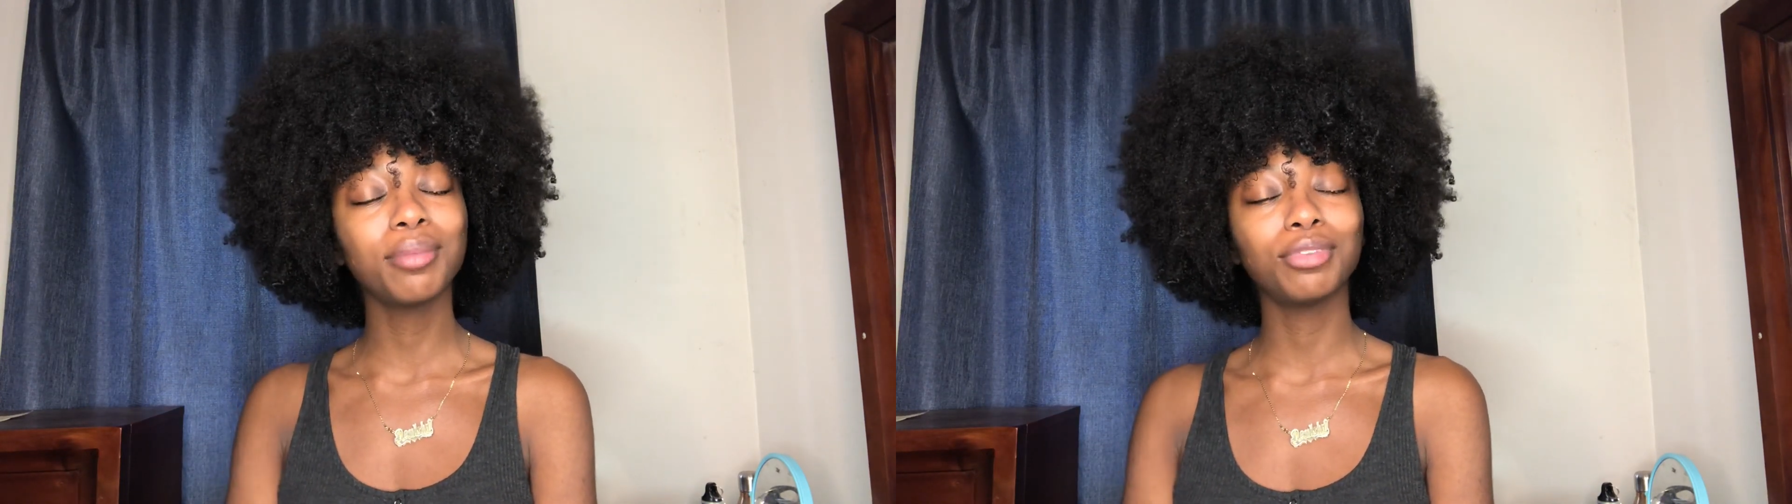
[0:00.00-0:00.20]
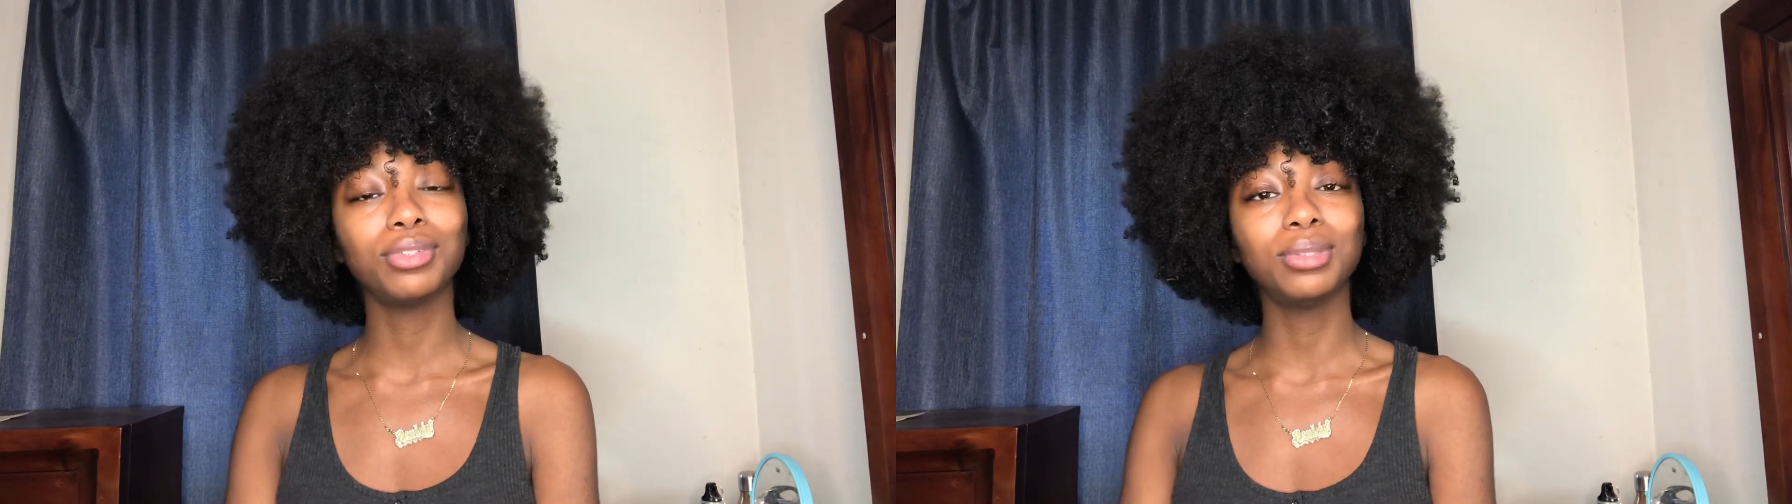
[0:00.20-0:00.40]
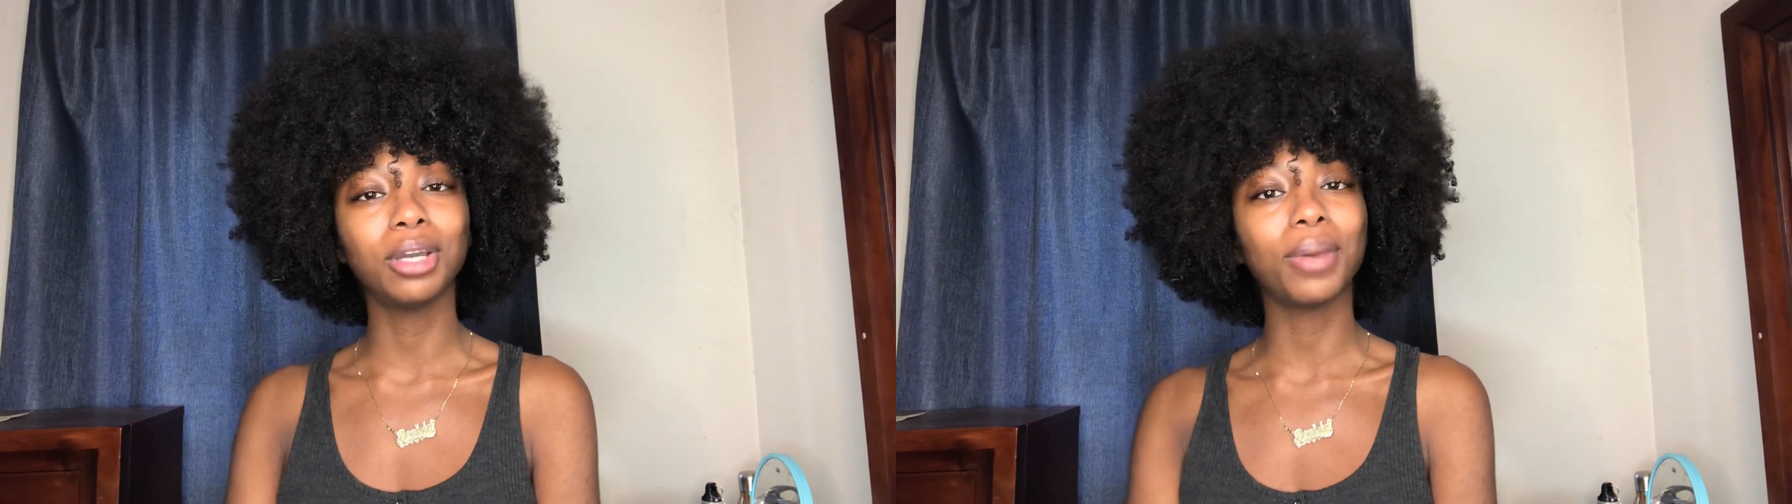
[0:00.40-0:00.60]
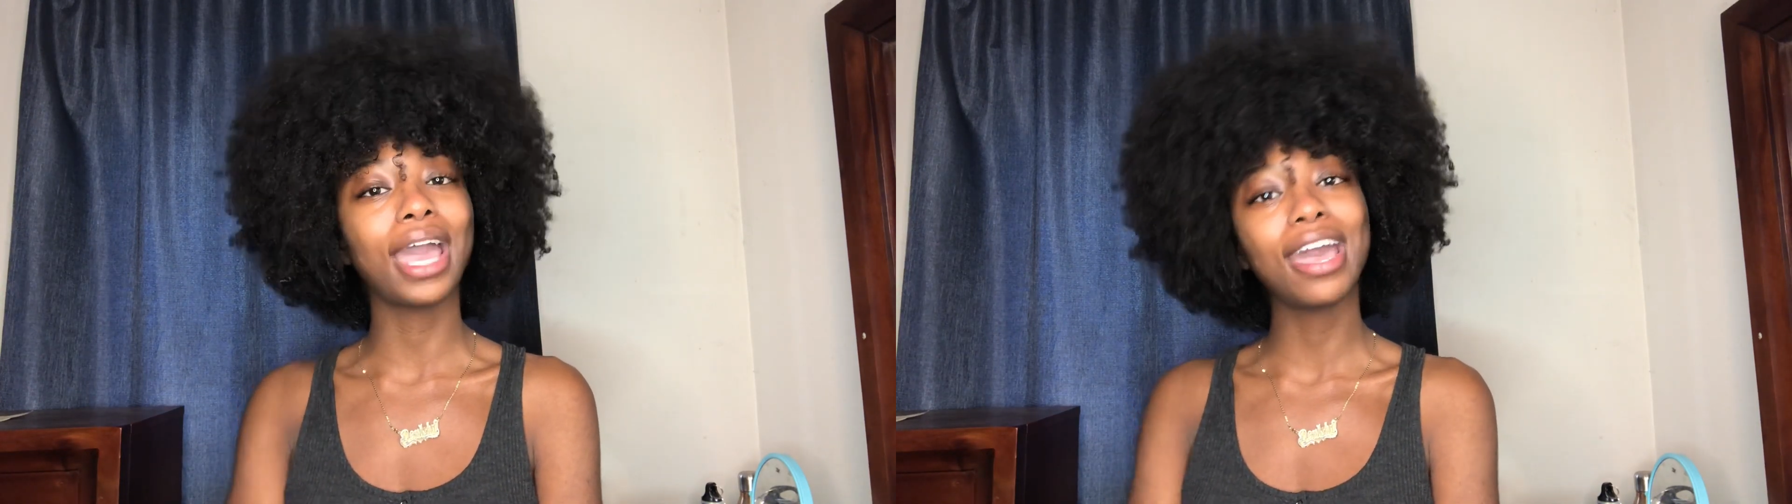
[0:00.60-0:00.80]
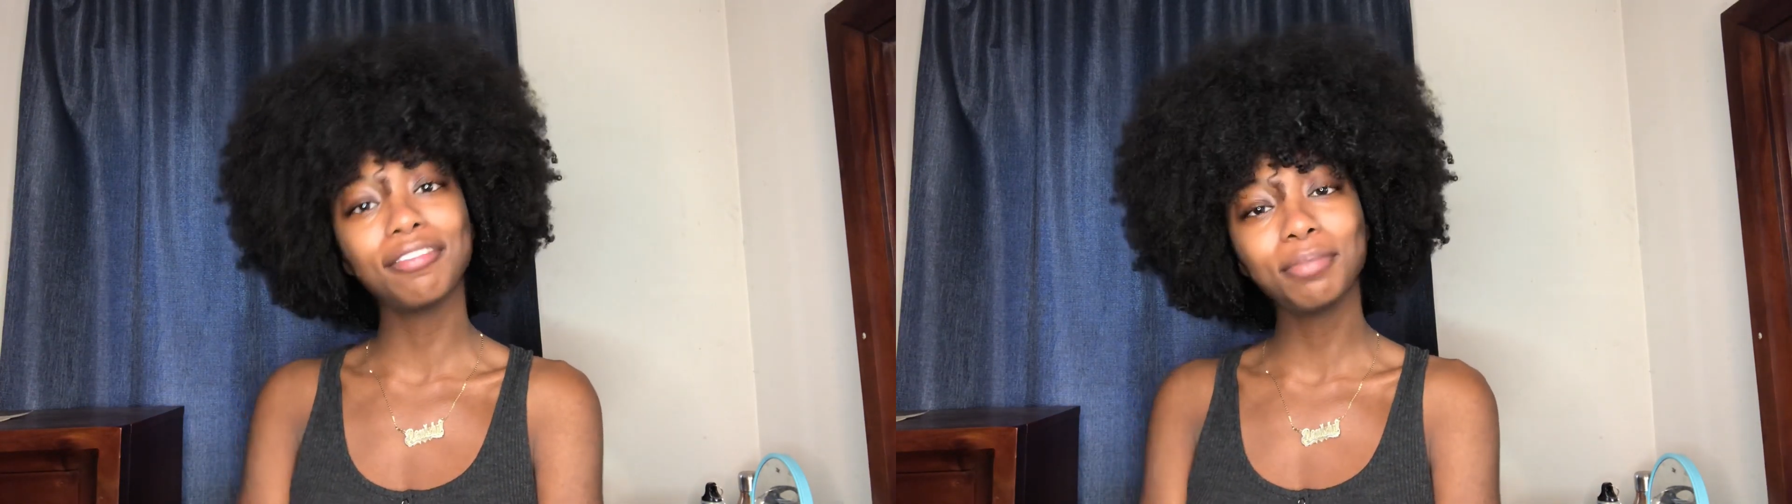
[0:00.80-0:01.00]
If you don't
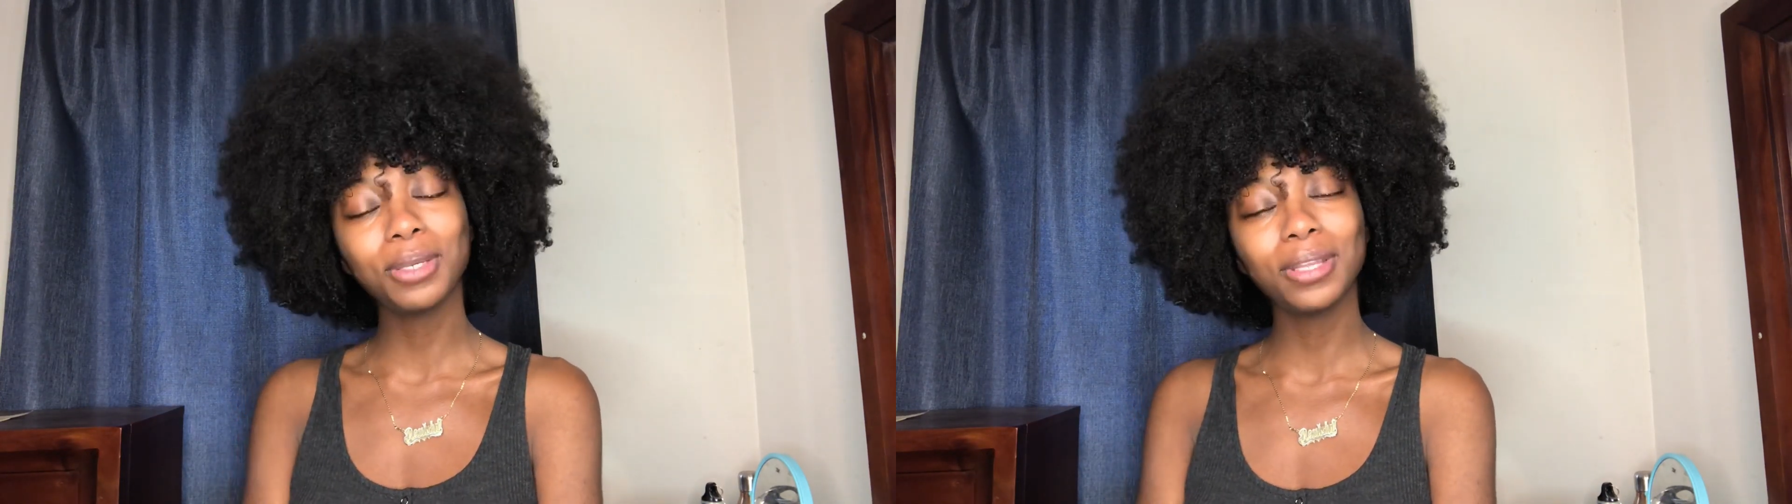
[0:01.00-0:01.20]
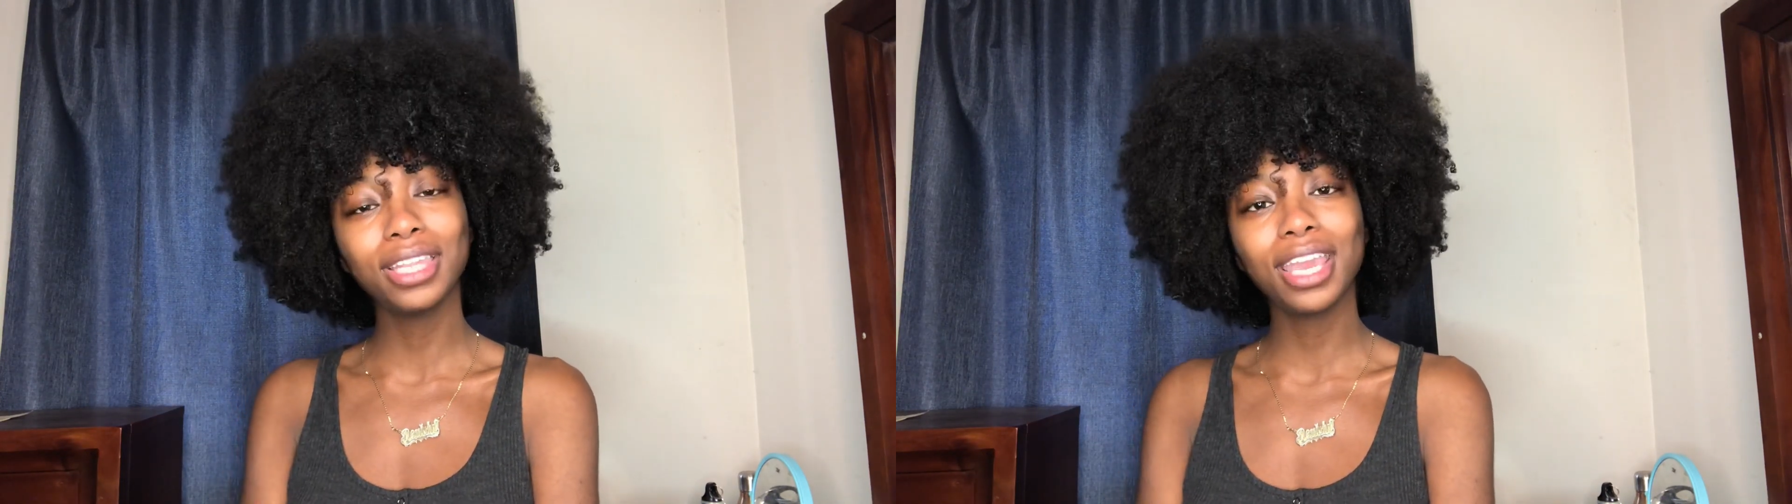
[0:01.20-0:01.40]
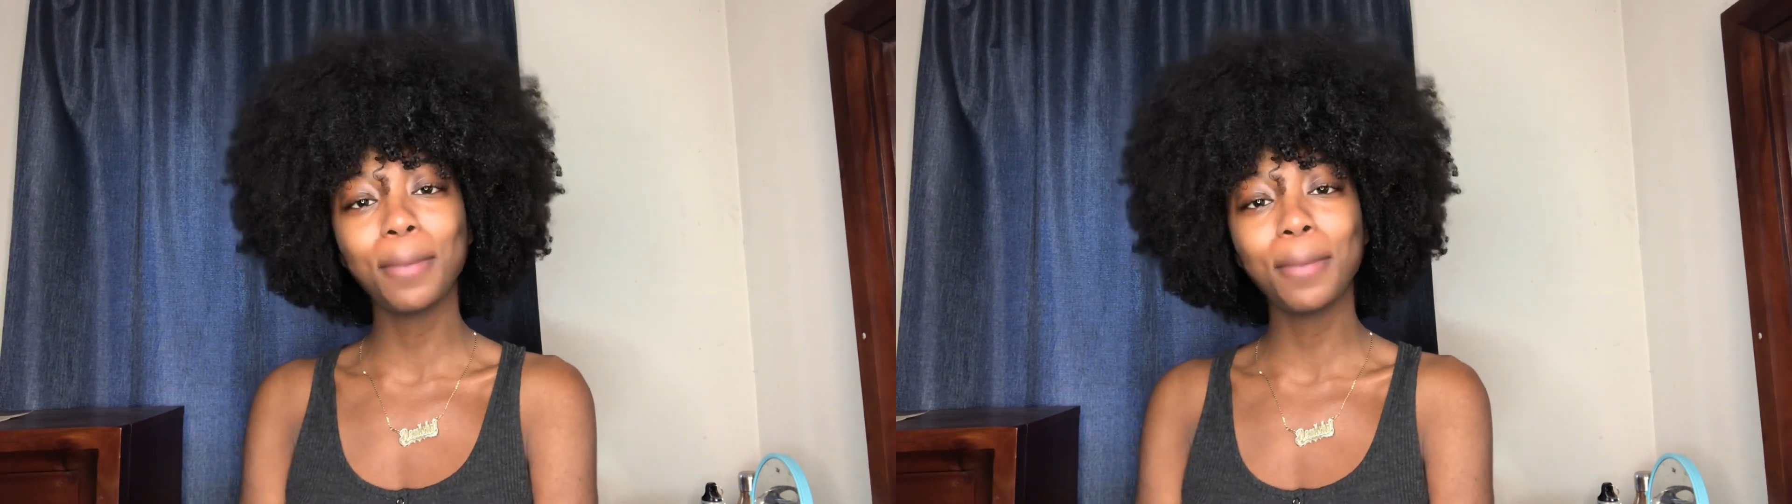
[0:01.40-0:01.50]
have me on there,